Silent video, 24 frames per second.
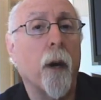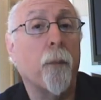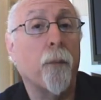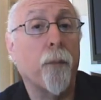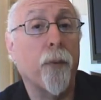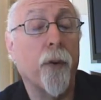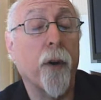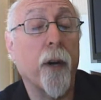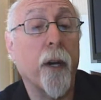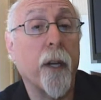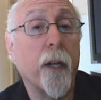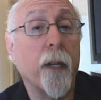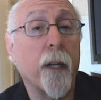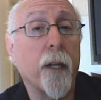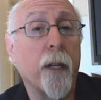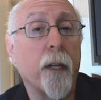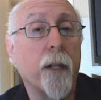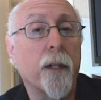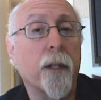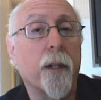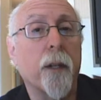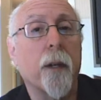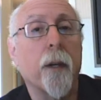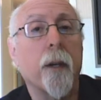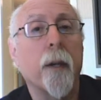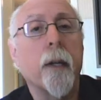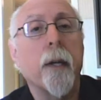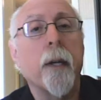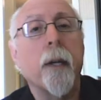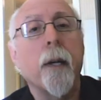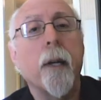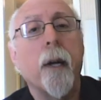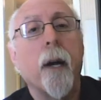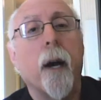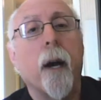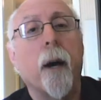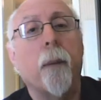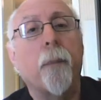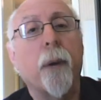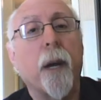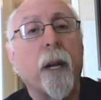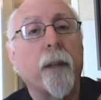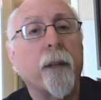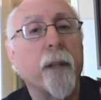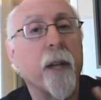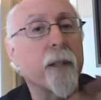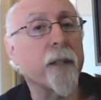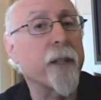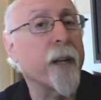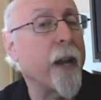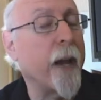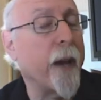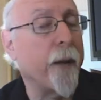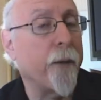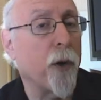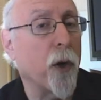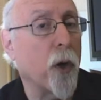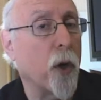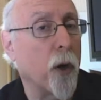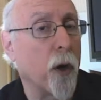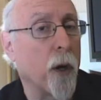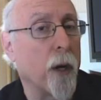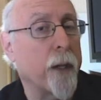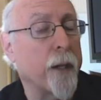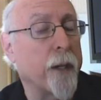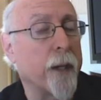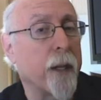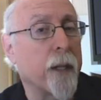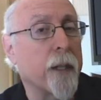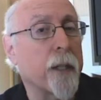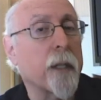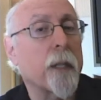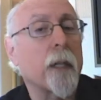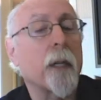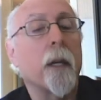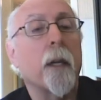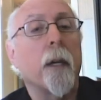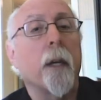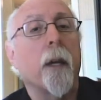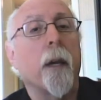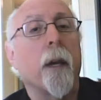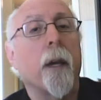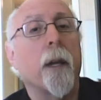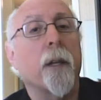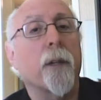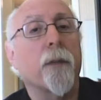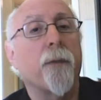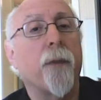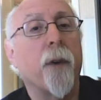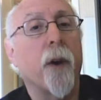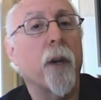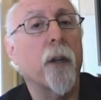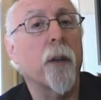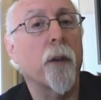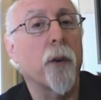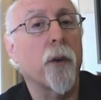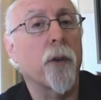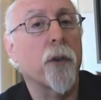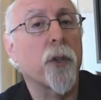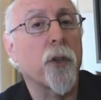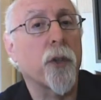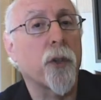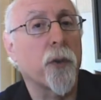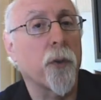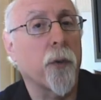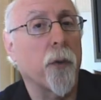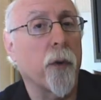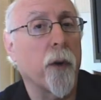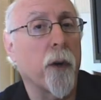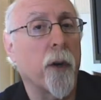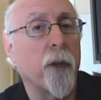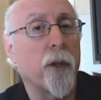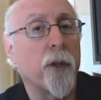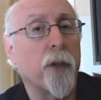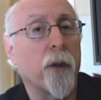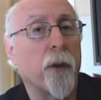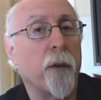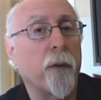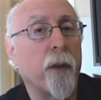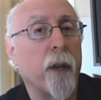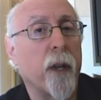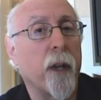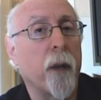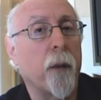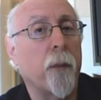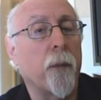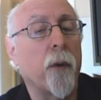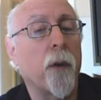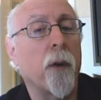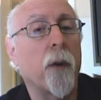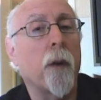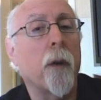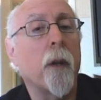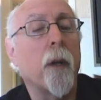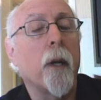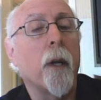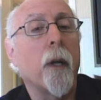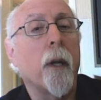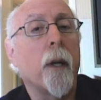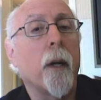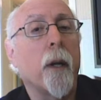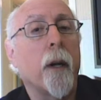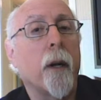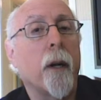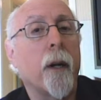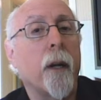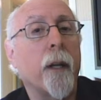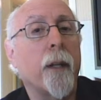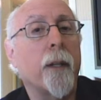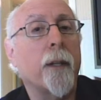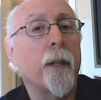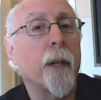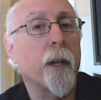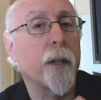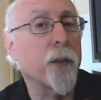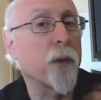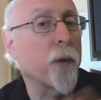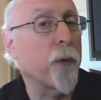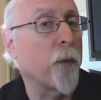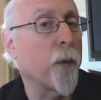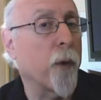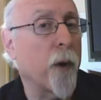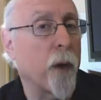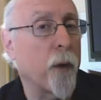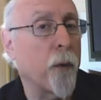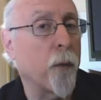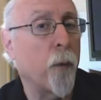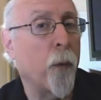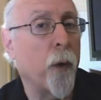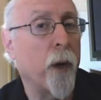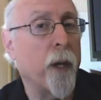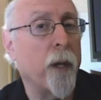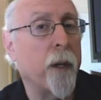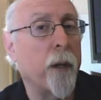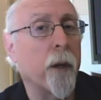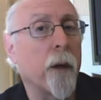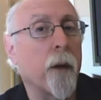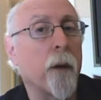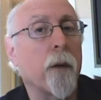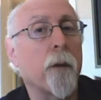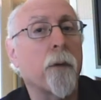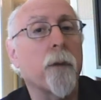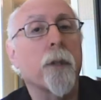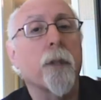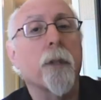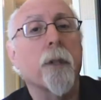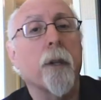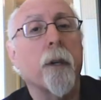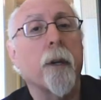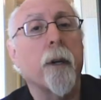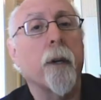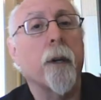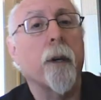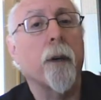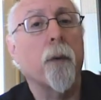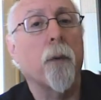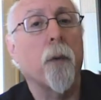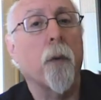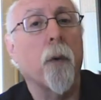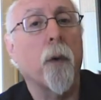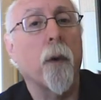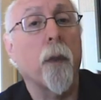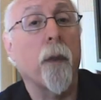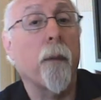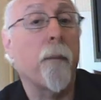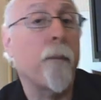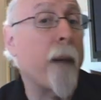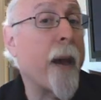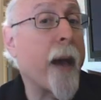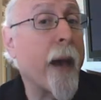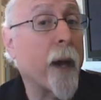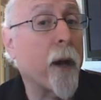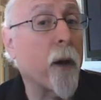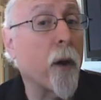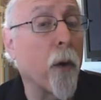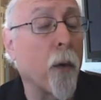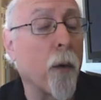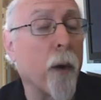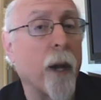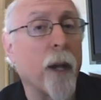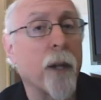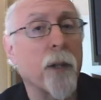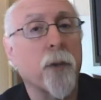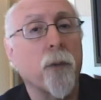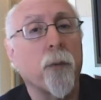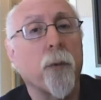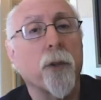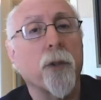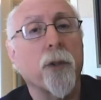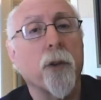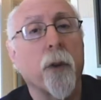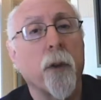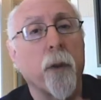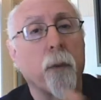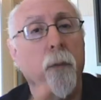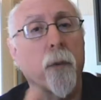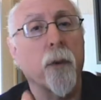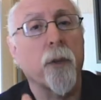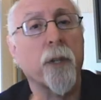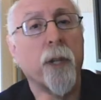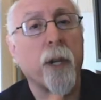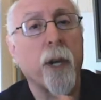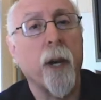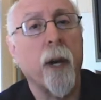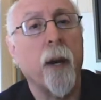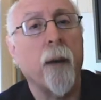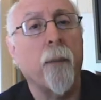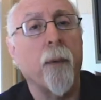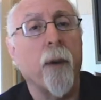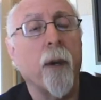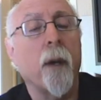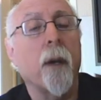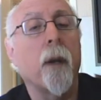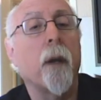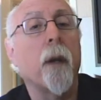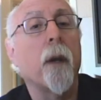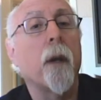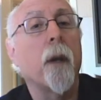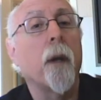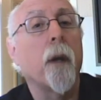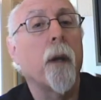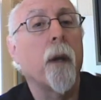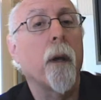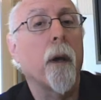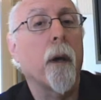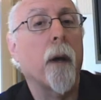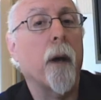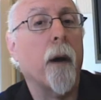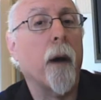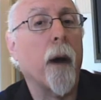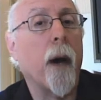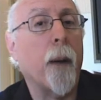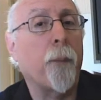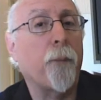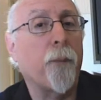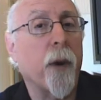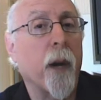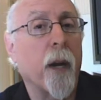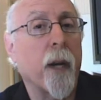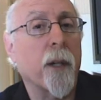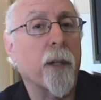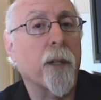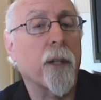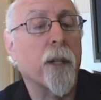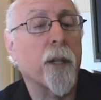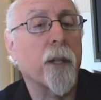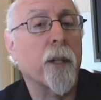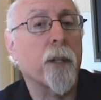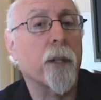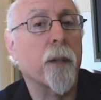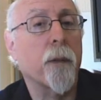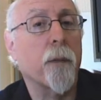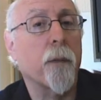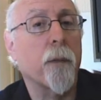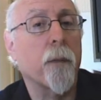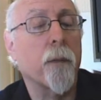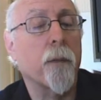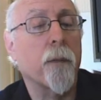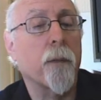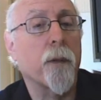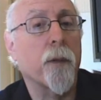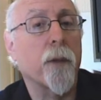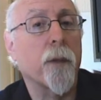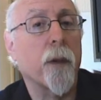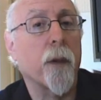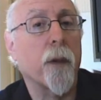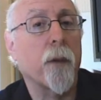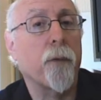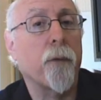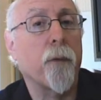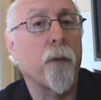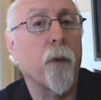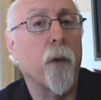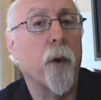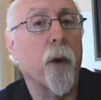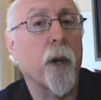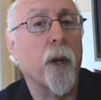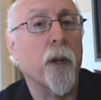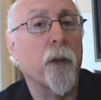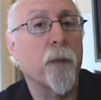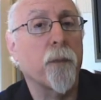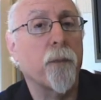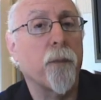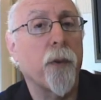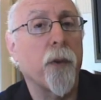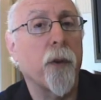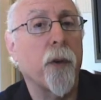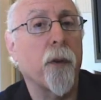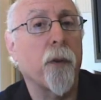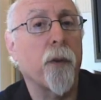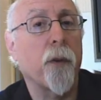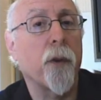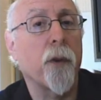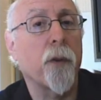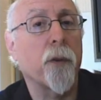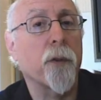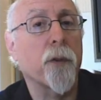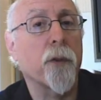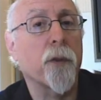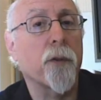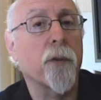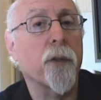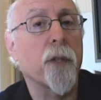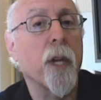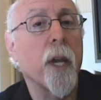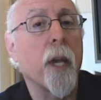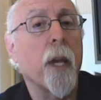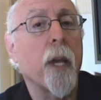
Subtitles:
pretty decent. But it doesn't have a hard disk. It has very little storage available. It doesn't run Windows or the Mac OS, which are the most common operating systems for computer users.